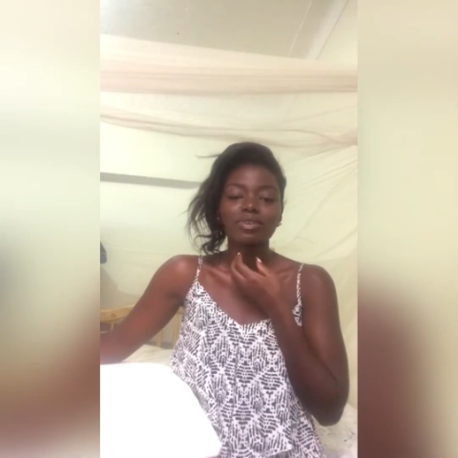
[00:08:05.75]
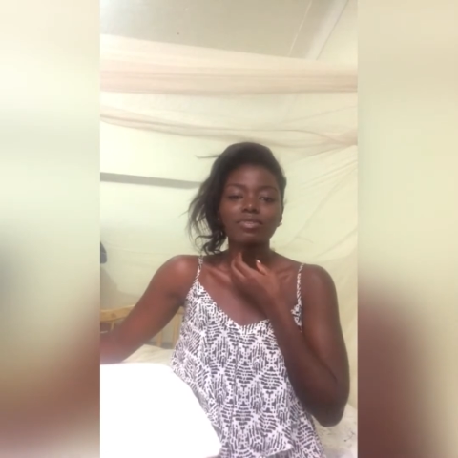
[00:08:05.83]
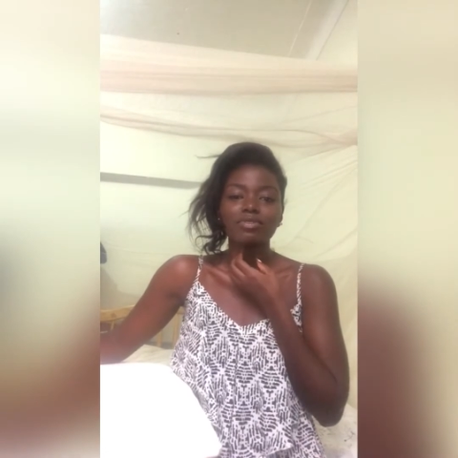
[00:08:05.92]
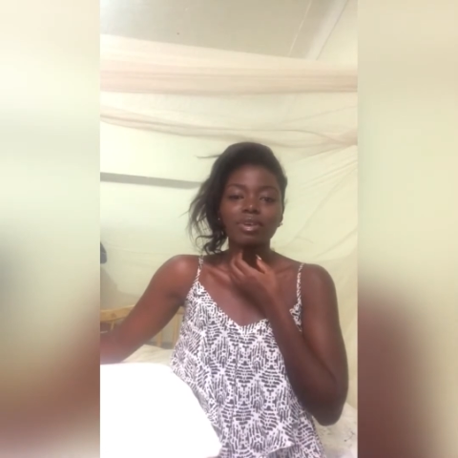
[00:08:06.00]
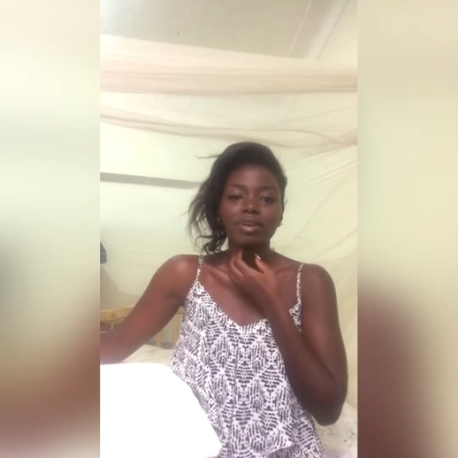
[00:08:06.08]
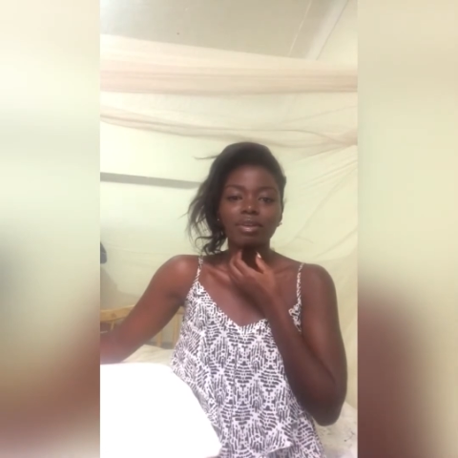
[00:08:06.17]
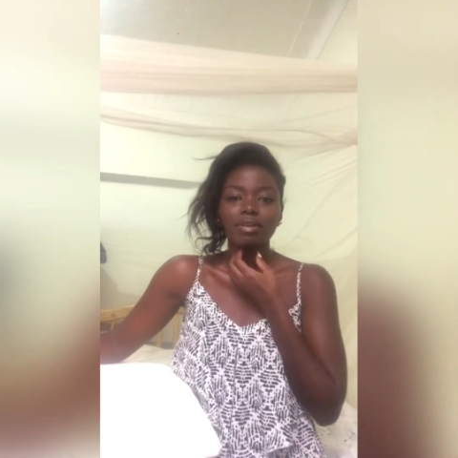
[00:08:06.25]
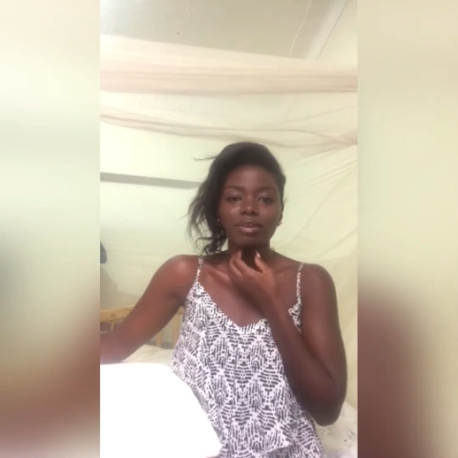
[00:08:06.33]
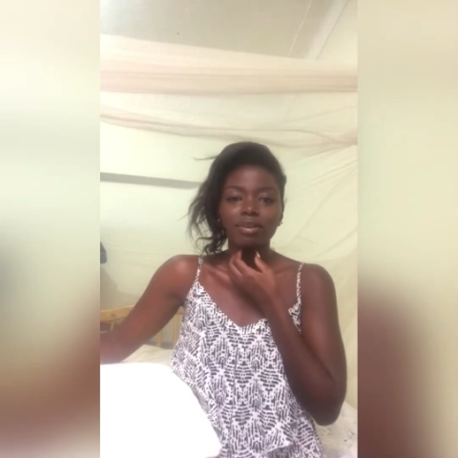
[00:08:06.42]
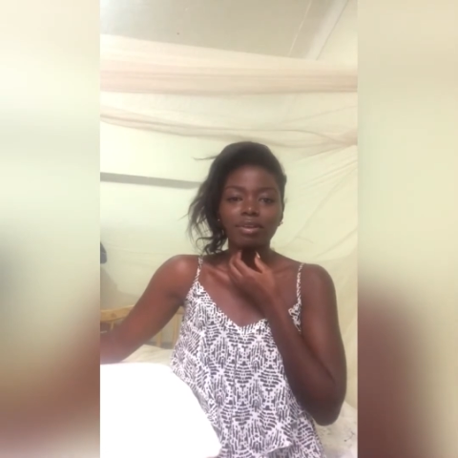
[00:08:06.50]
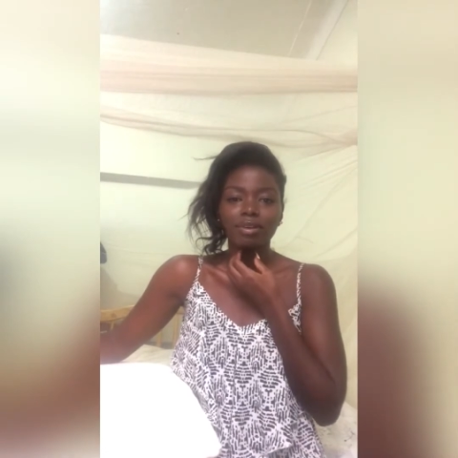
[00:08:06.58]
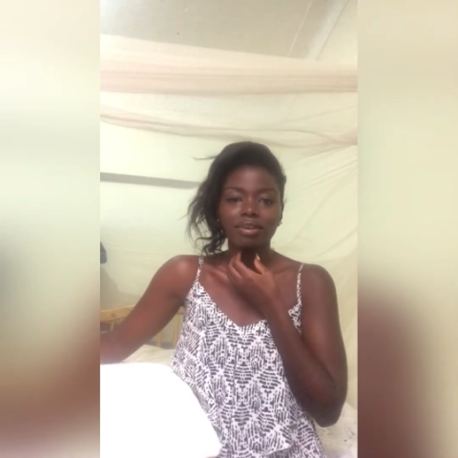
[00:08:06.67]
you feel
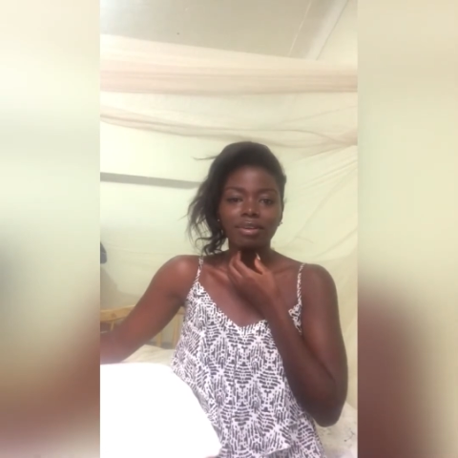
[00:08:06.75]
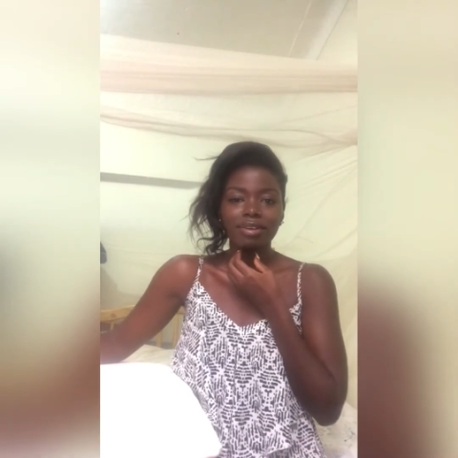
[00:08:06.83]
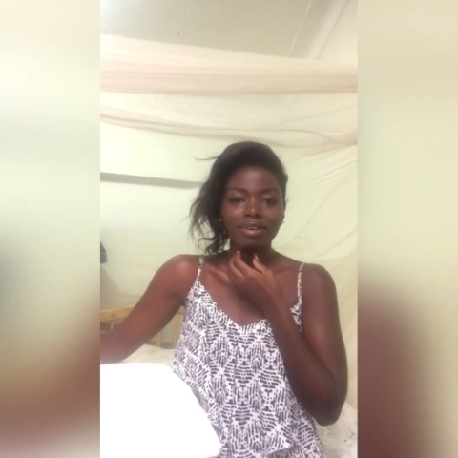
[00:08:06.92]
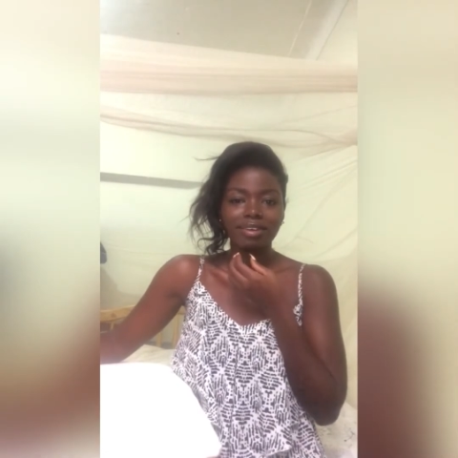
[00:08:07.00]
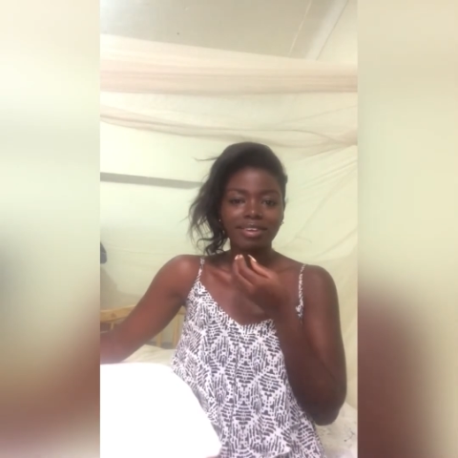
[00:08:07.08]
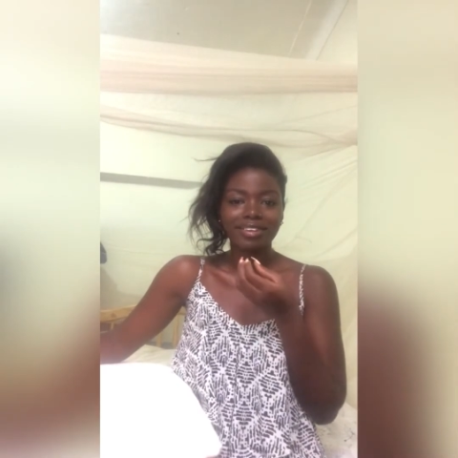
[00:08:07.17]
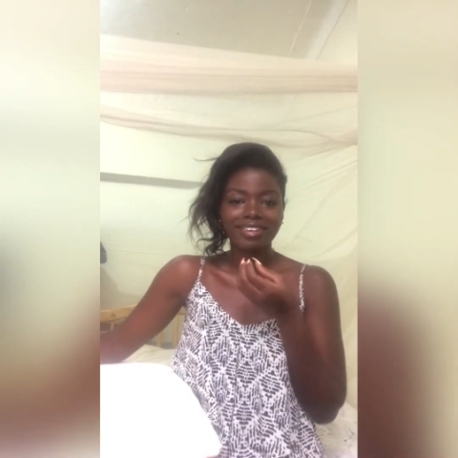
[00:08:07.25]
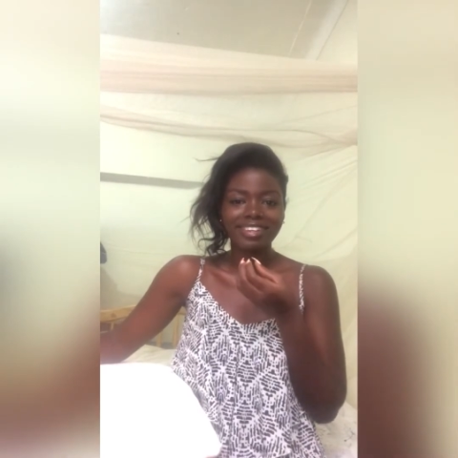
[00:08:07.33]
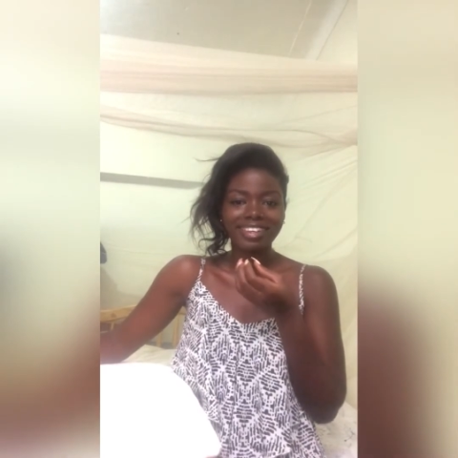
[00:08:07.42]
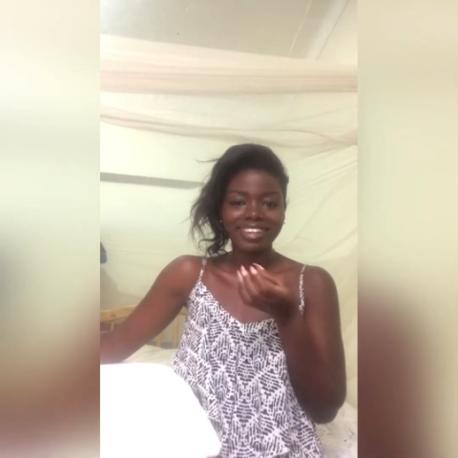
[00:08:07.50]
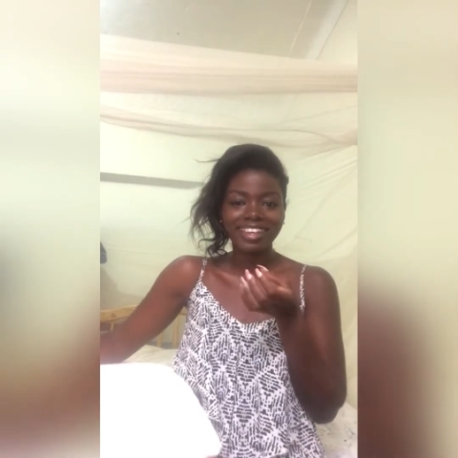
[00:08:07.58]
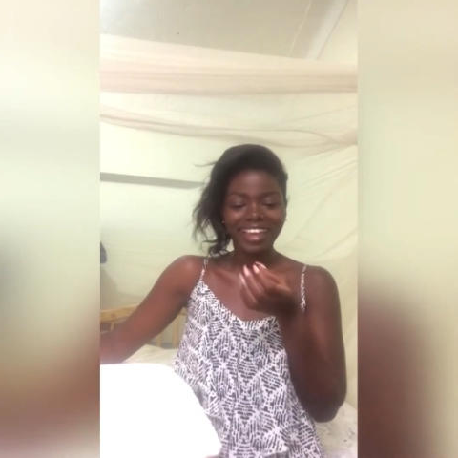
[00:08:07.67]

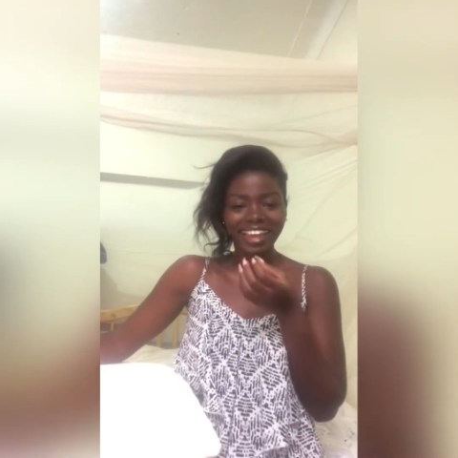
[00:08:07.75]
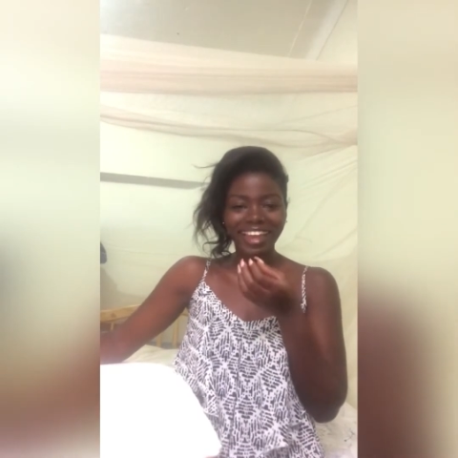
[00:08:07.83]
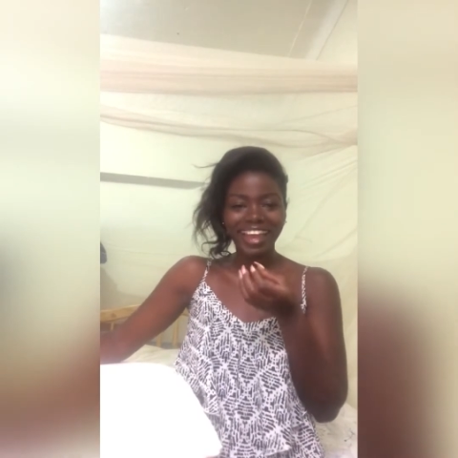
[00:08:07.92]
yeah.